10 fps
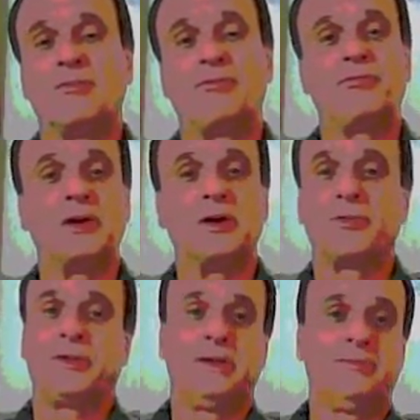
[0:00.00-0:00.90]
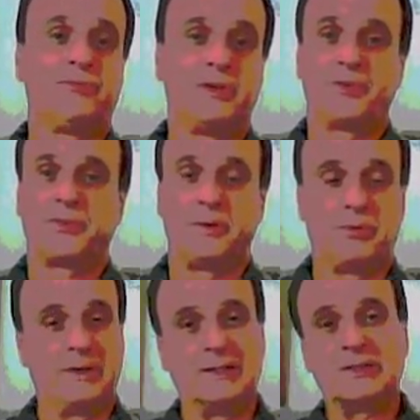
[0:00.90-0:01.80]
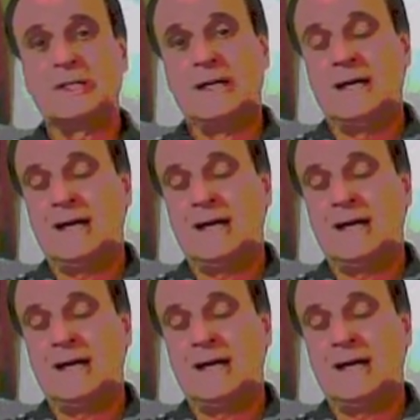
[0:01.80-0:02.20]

filthy, filthy rich,